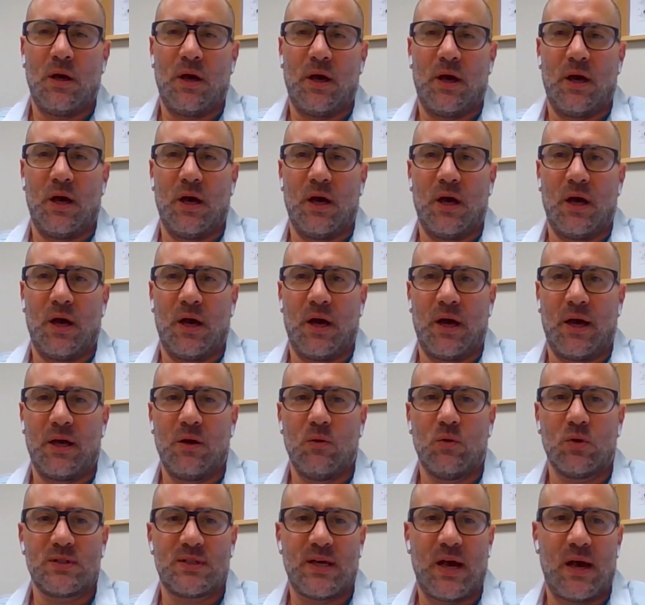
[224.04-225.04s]
Uh,
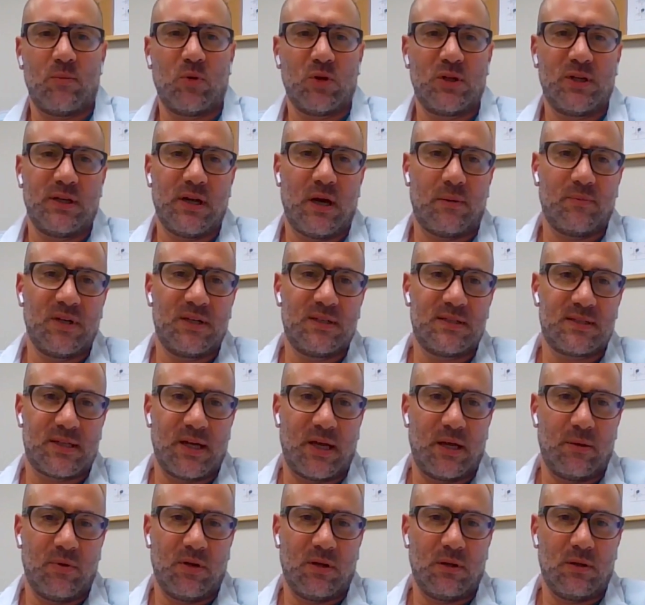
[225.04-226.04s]
he was hemodynamic
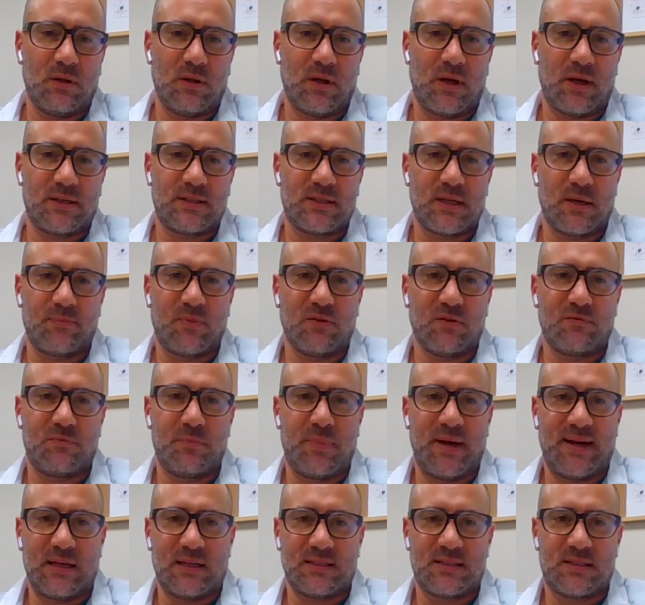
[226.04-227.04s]
stable, except a
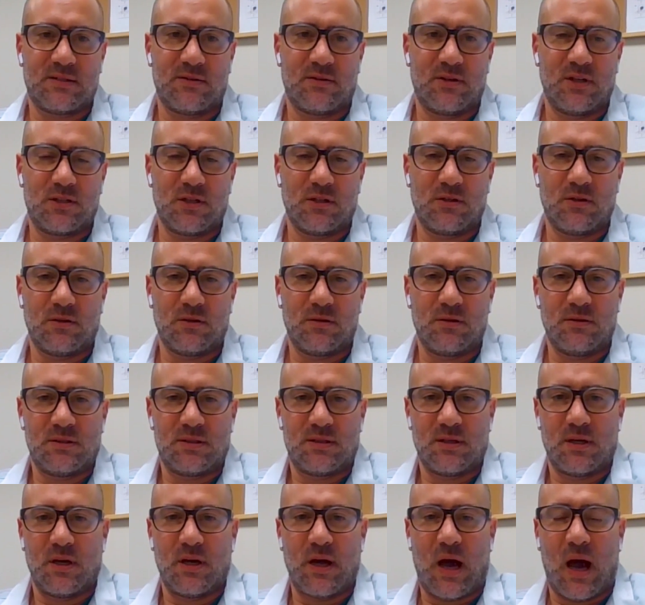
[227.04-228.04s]
bad laceration on his
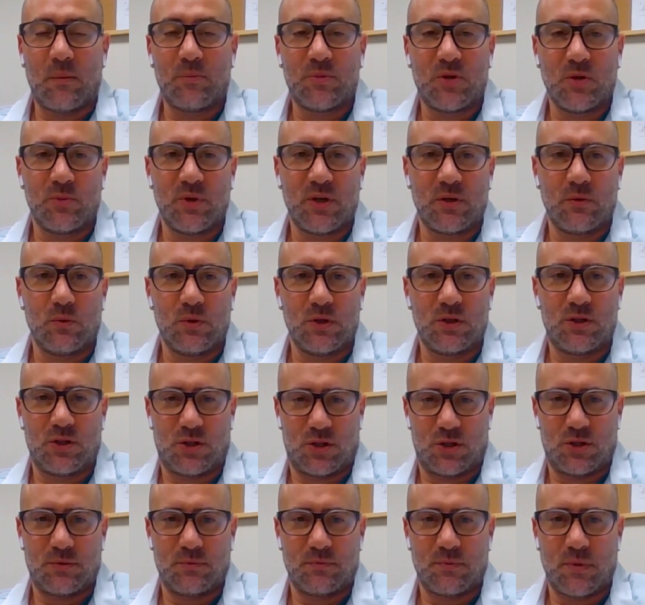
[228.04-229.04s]
uh, abdomen, which
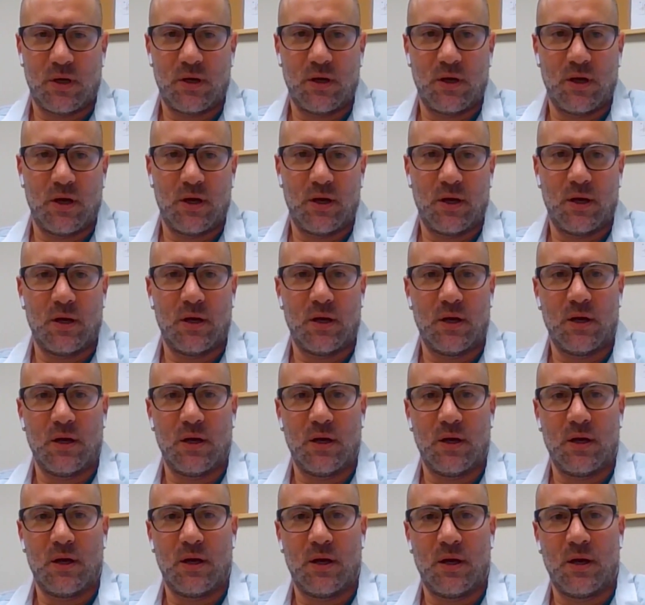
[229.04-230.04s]
uh,
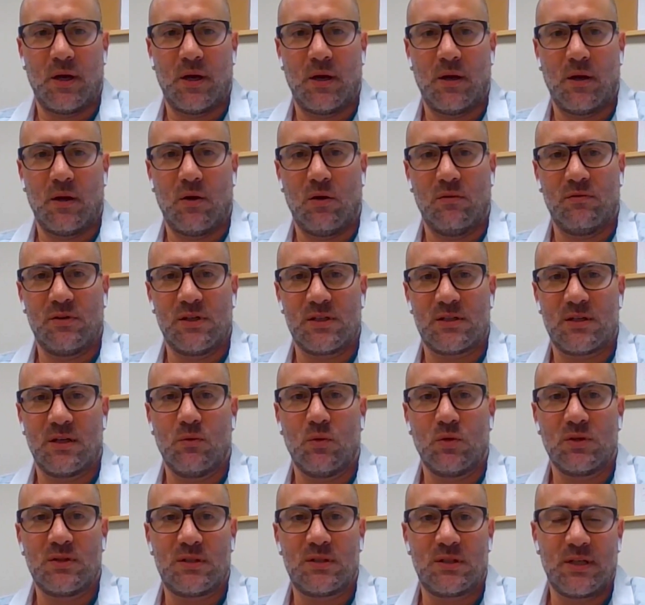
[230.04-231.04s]
uh,
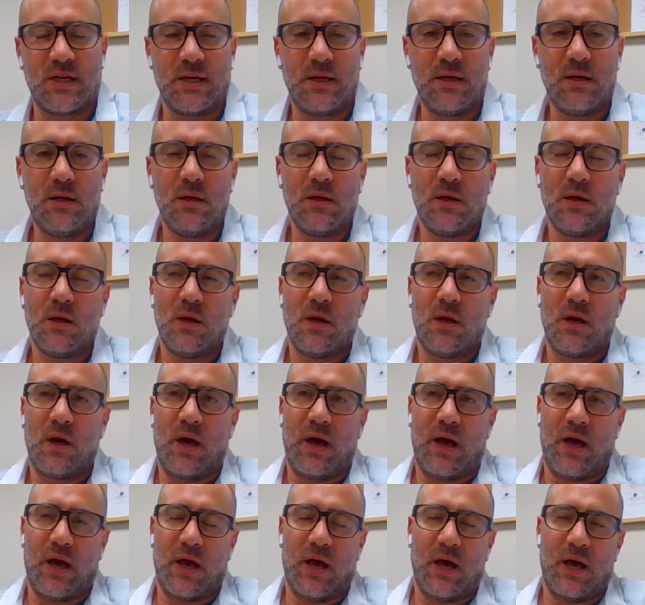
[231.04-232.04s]
obviously was seen
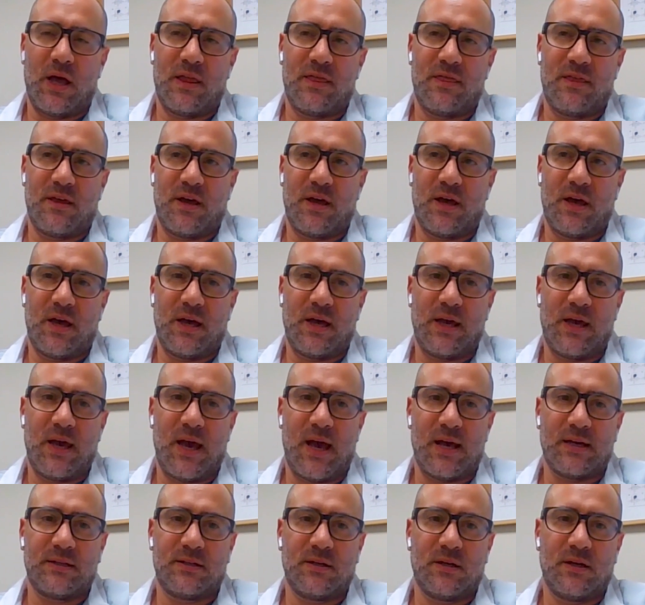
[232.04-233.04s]
and uh, he
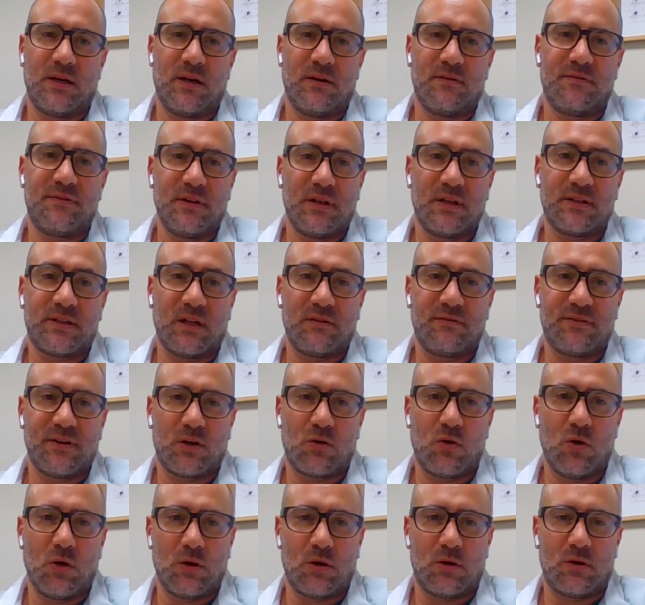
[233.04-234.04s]
had uh,
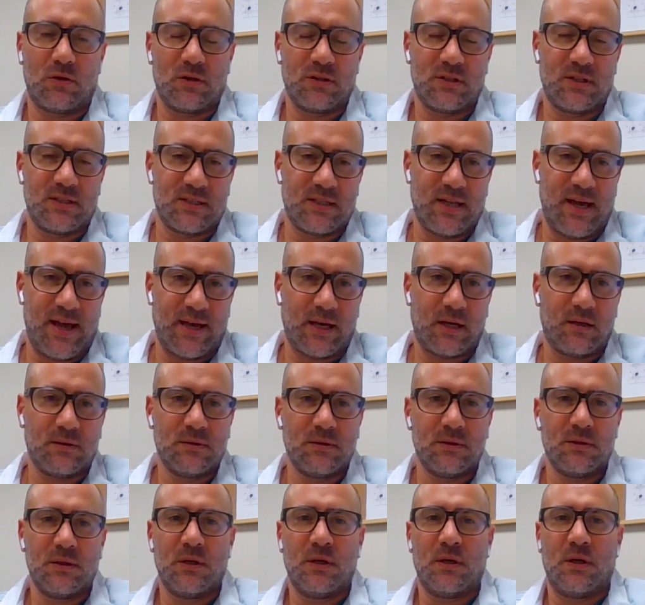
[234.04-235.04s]
Philadelphia collar on his neck.
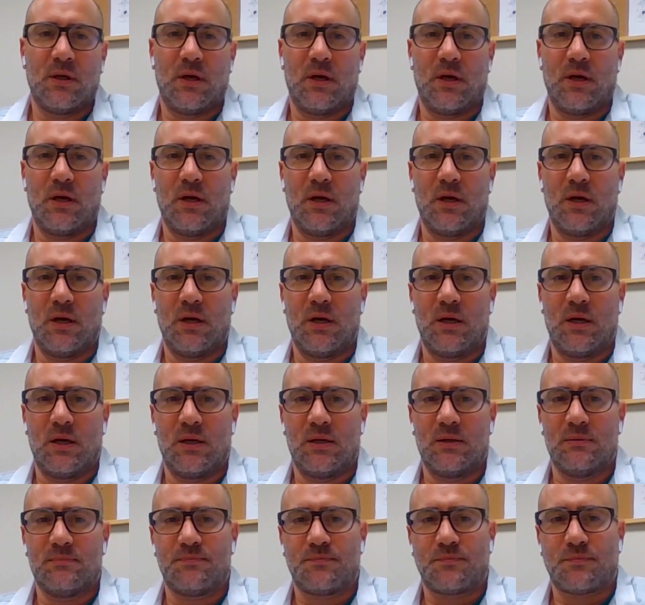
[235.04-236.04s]

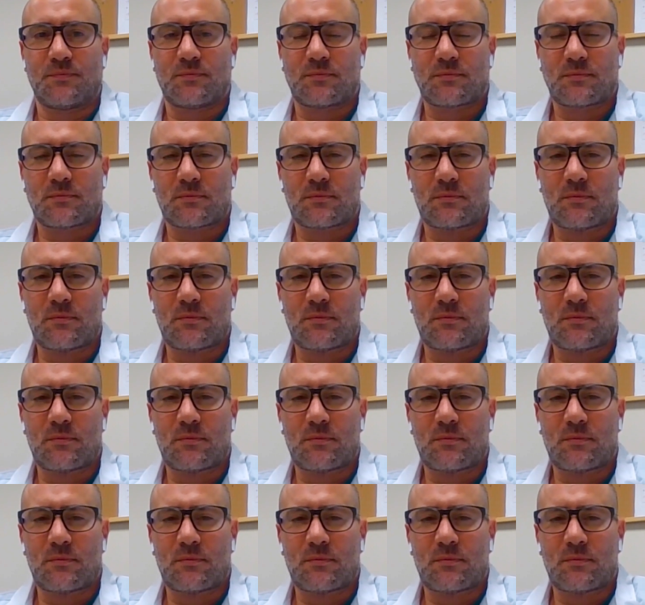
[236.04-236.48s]
Um,